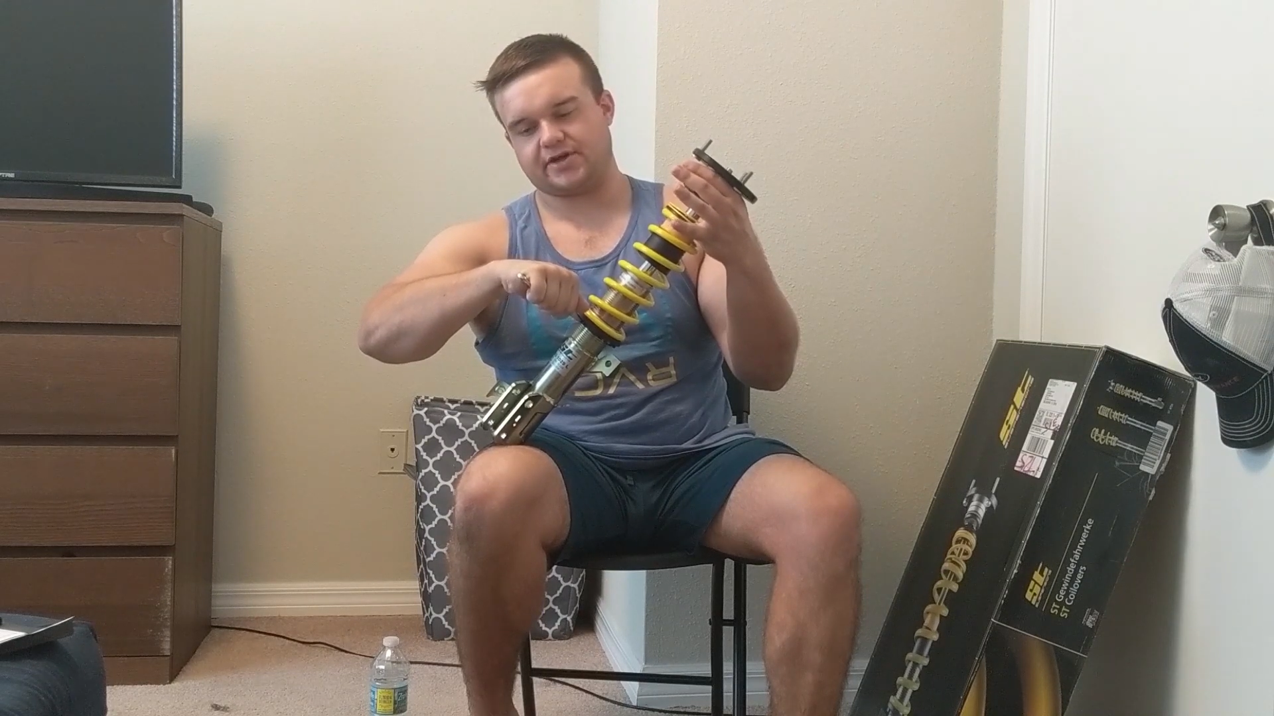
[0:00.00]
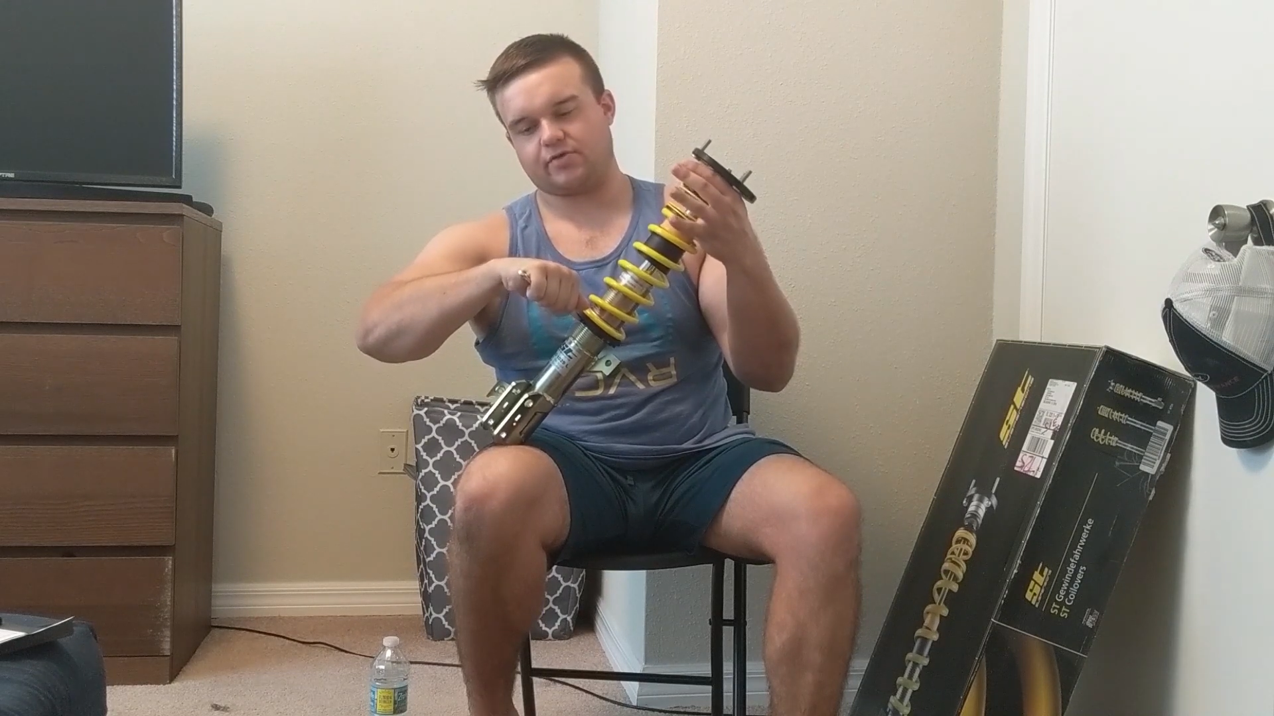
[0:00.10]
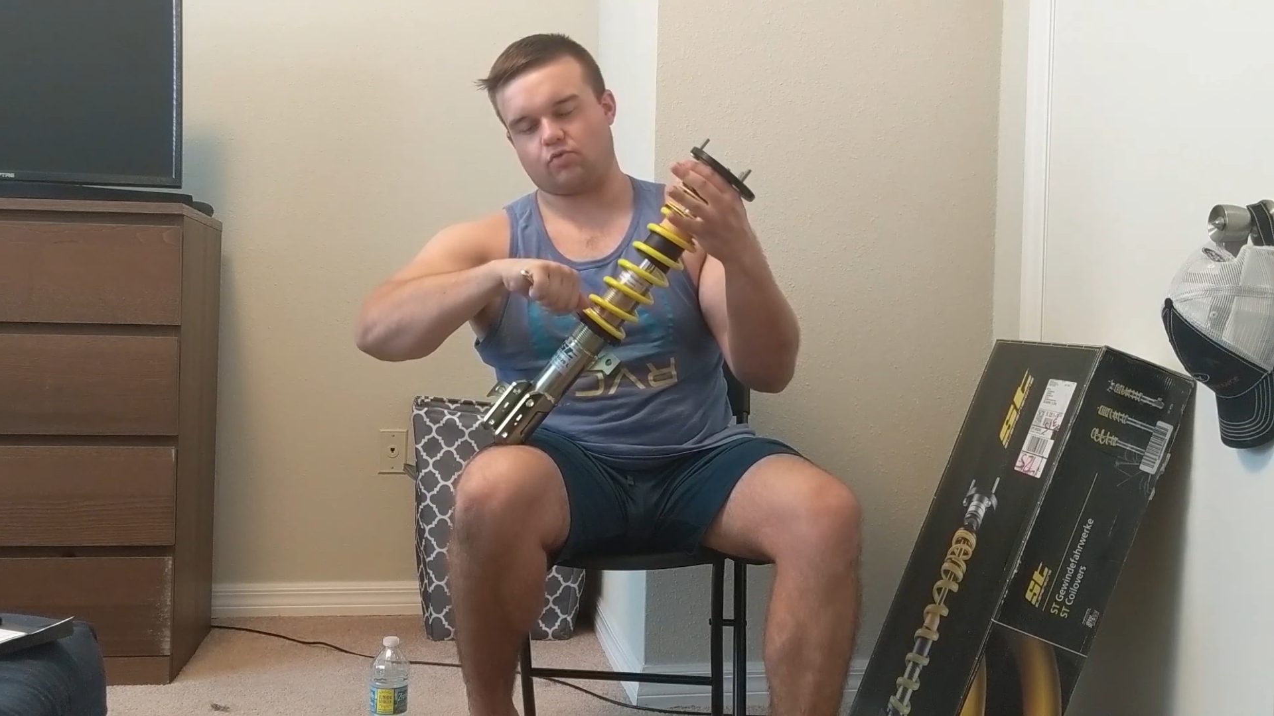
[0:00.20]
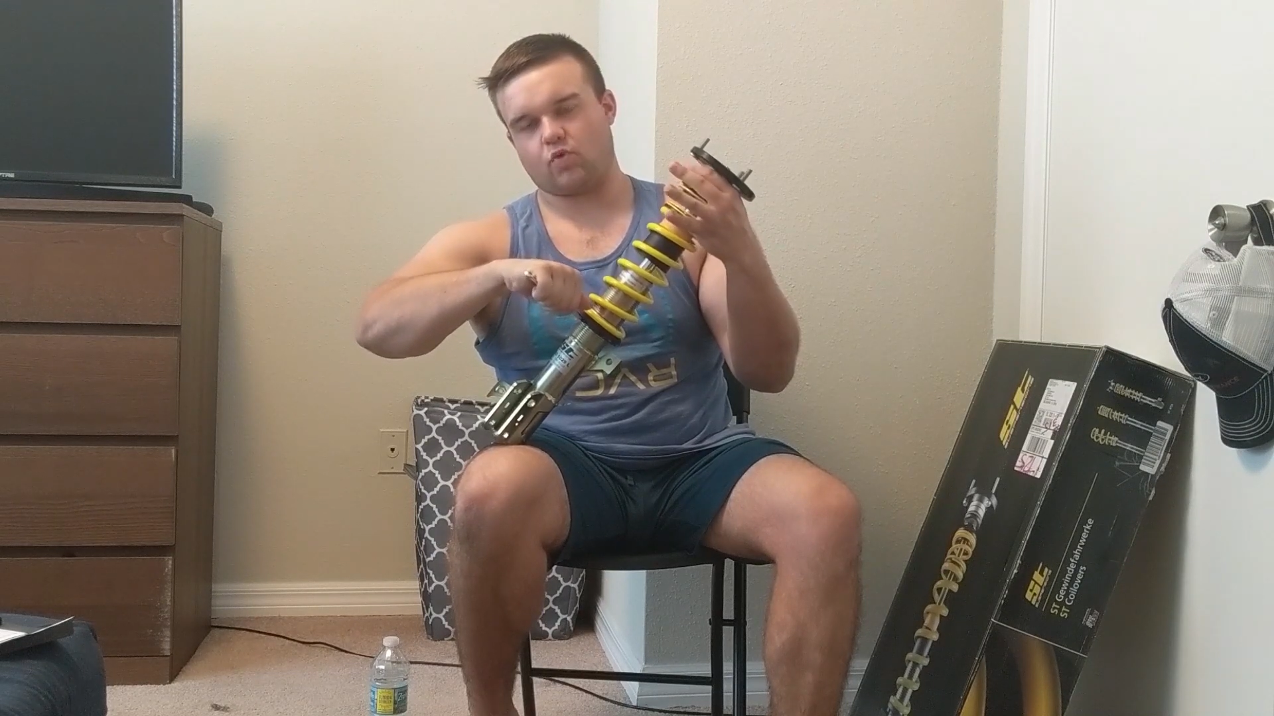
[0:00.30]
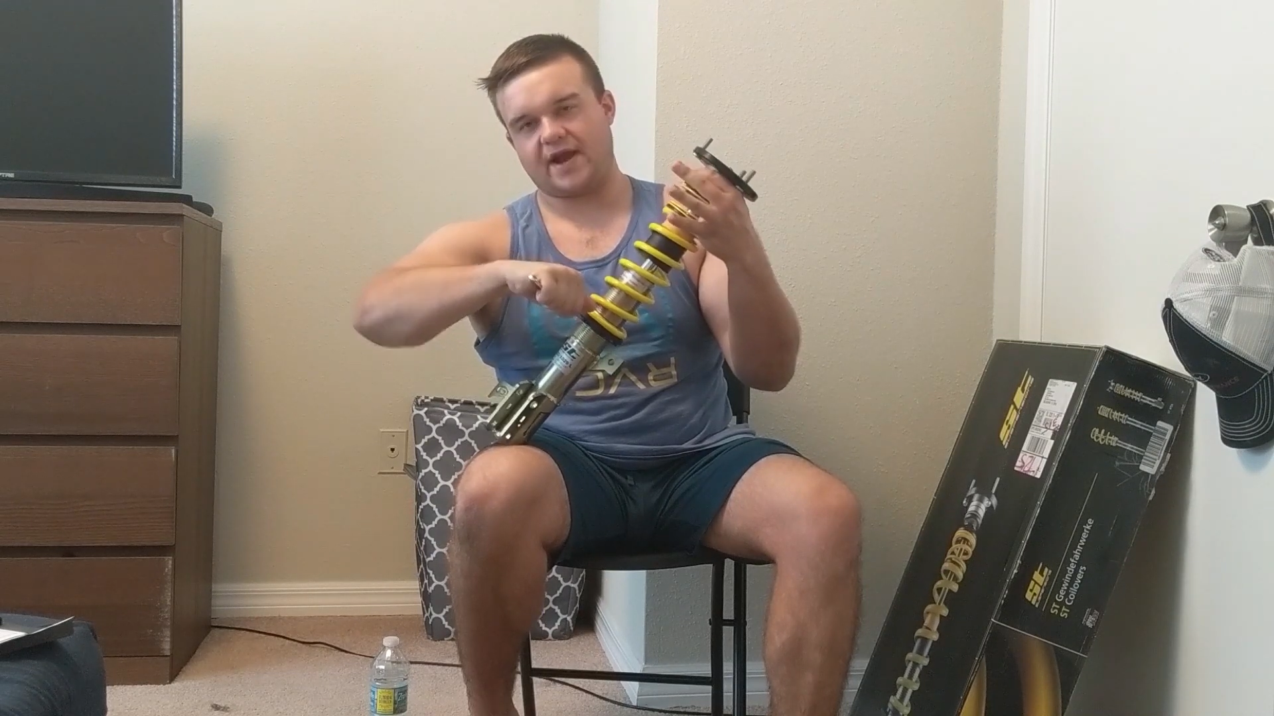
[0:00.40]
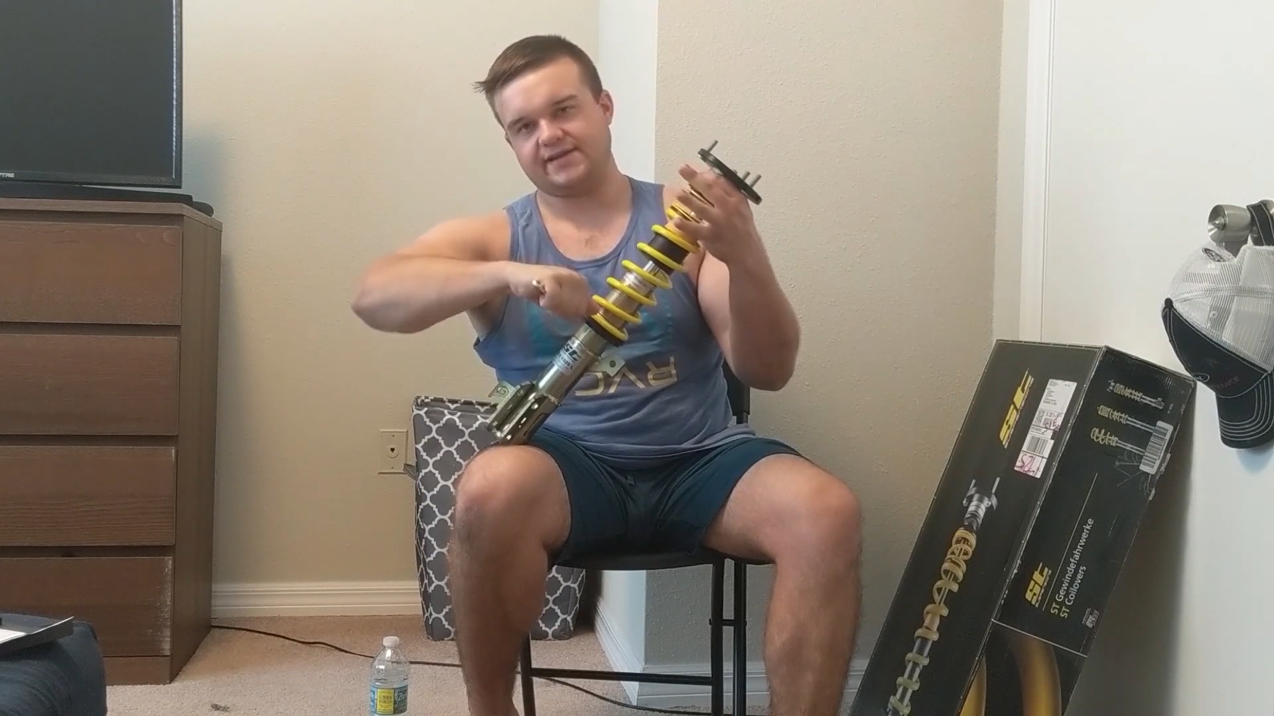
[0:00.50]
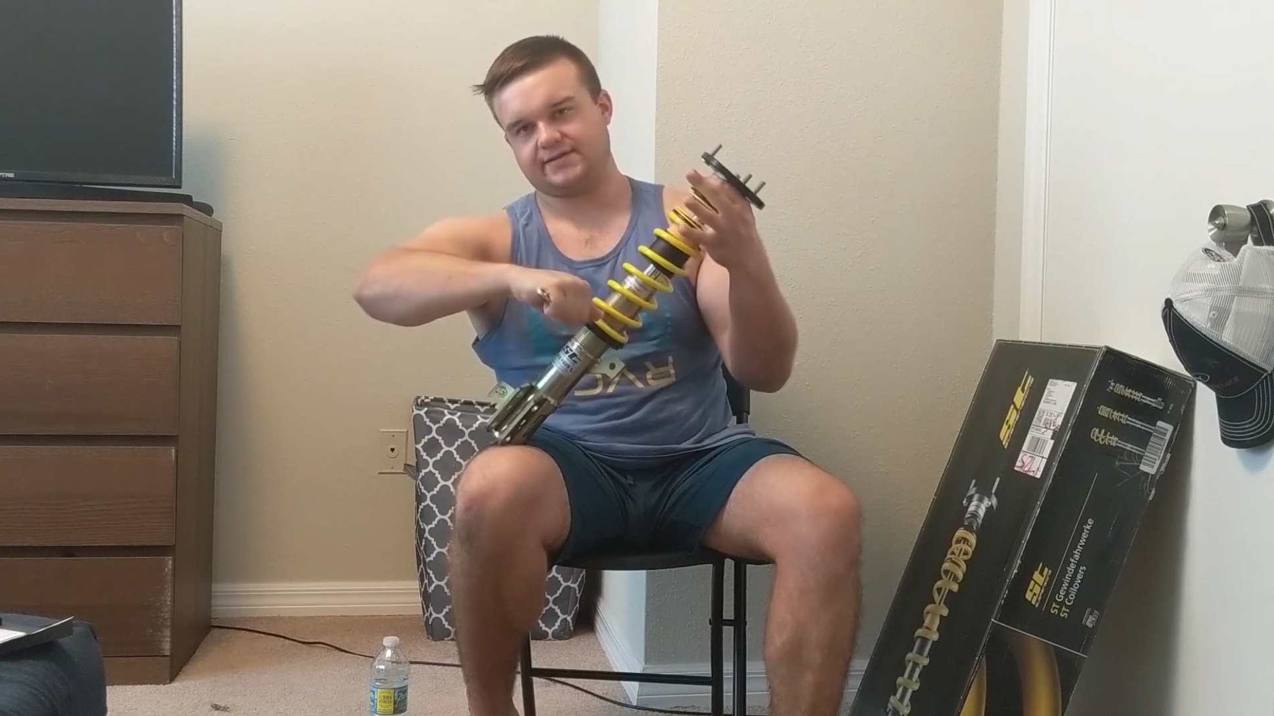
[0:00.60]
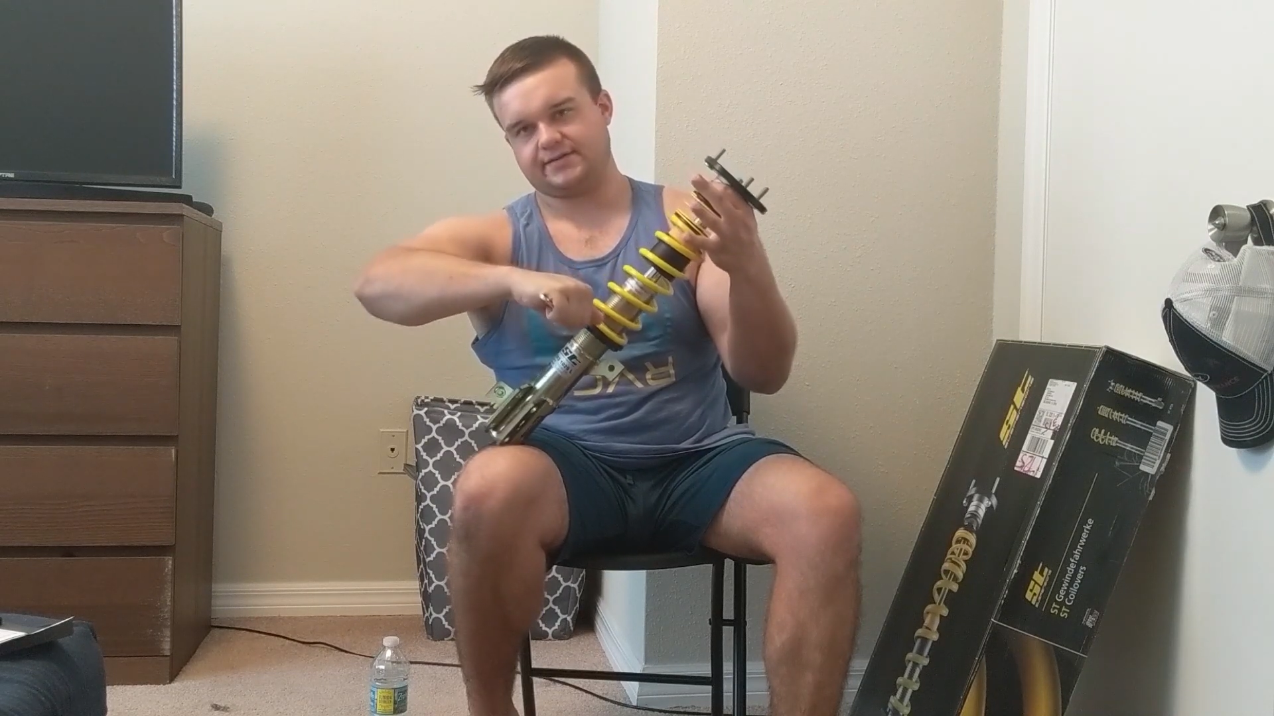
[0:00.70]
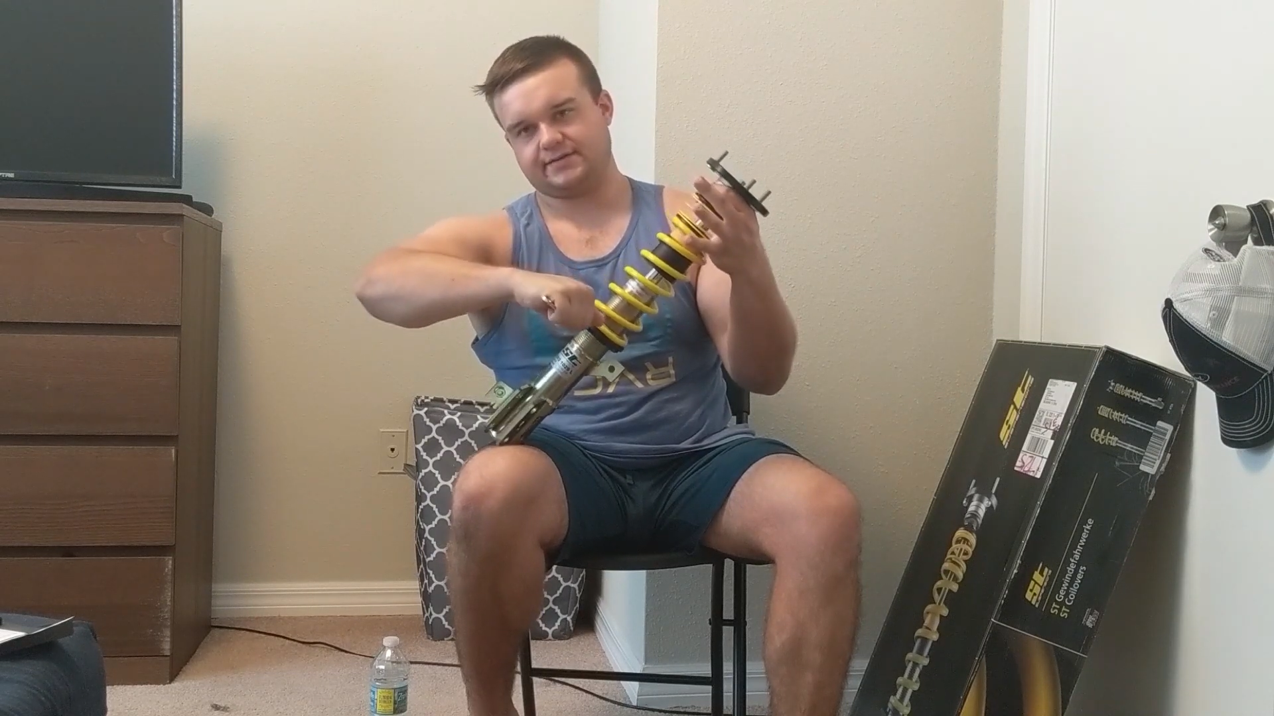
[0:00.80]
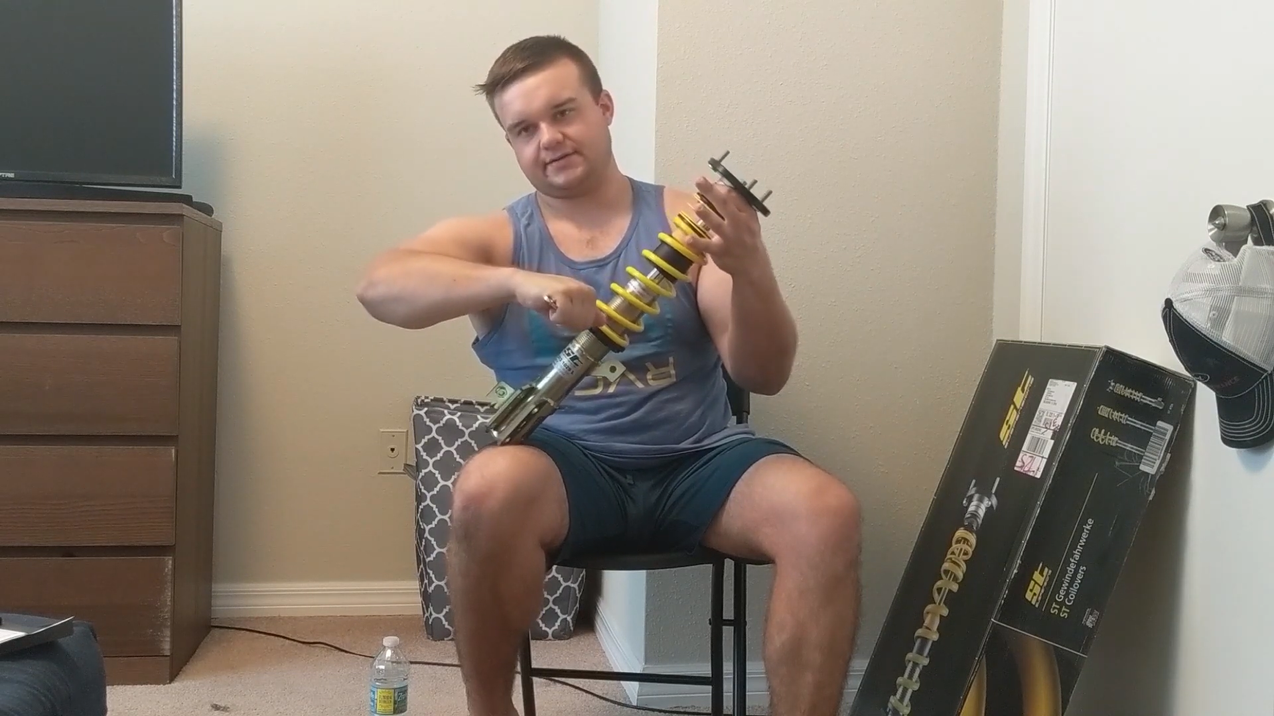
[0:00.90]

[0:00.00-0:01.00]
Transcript: it right,